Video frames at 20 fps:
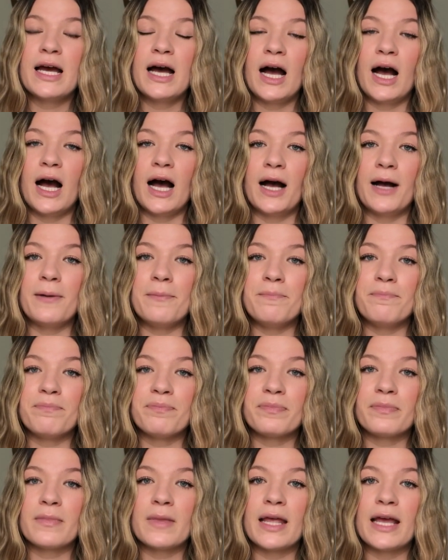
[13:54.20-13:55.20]

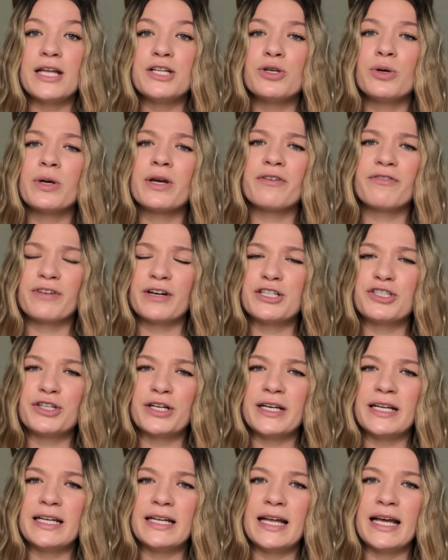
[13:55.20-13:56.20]
And don't get
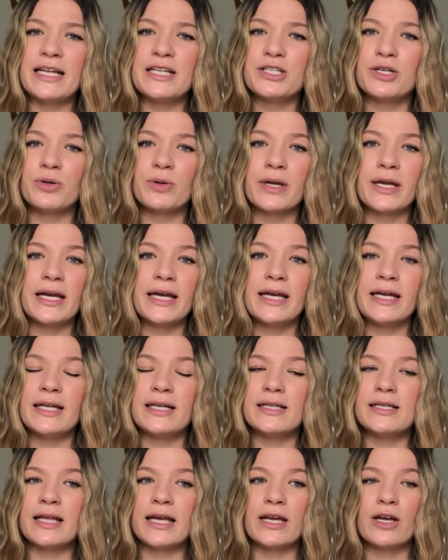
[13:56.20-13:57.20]
frustrated and don't get
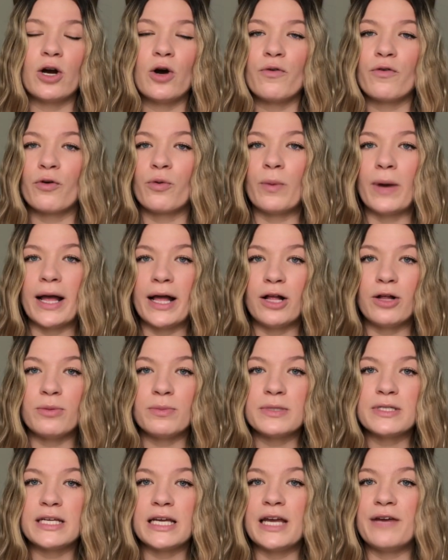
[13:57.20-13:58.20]
like
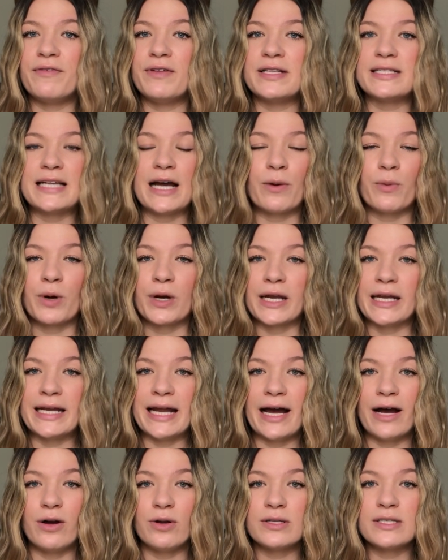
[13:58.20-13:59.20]
overwhelmed if it's not working
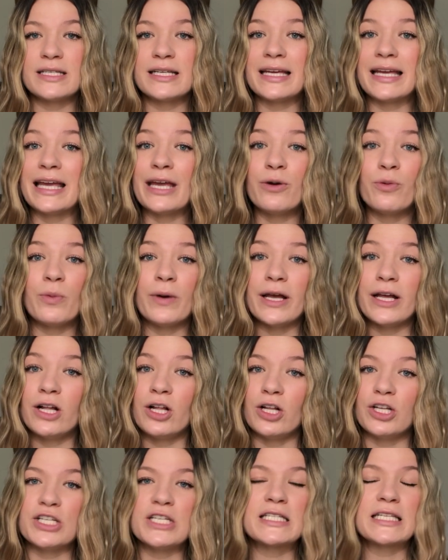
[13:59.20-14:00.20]
out. It
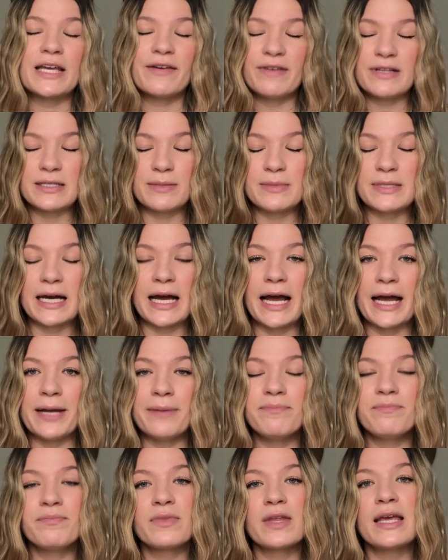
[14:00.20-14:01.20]
will. Just give it some
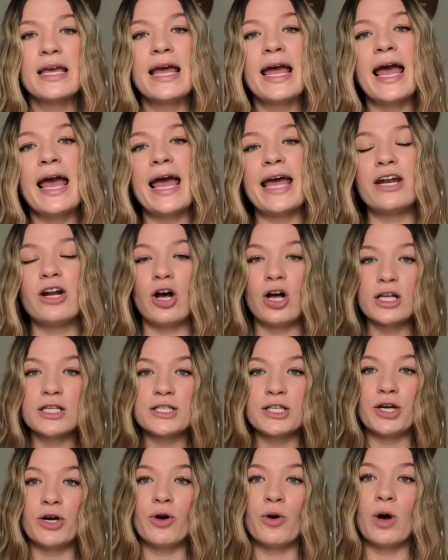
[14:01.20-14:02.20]
time. And
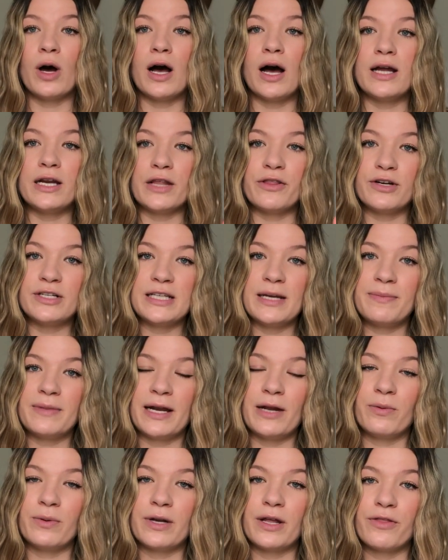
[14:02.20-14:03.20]
also another tip that I
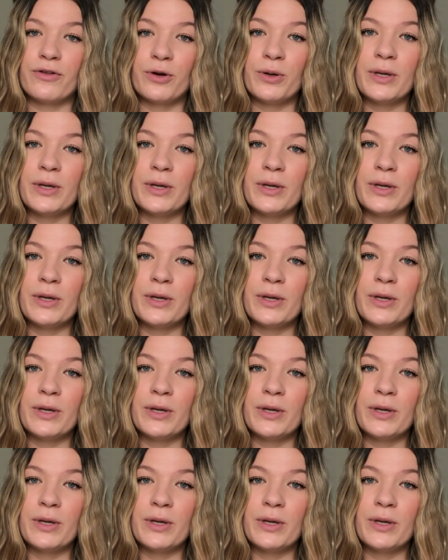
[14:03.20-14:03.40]
want to throw